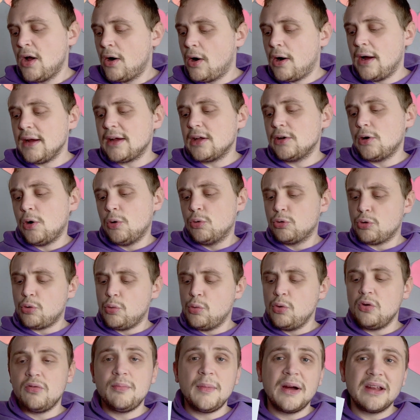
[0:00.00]
I can hold
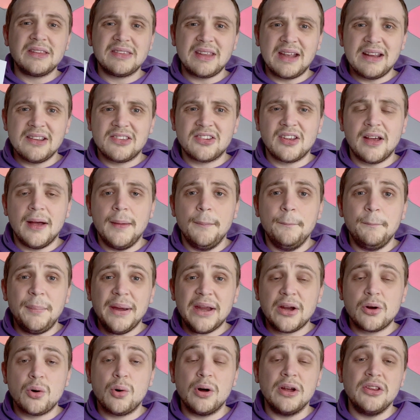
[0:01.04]
all of my data and
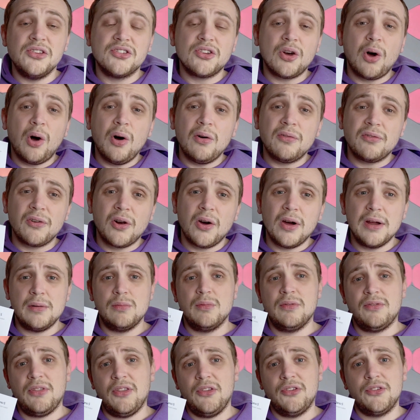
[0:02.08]
Bitcoins offline
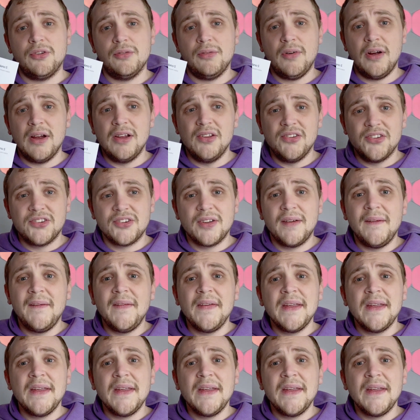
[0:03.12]
with this device.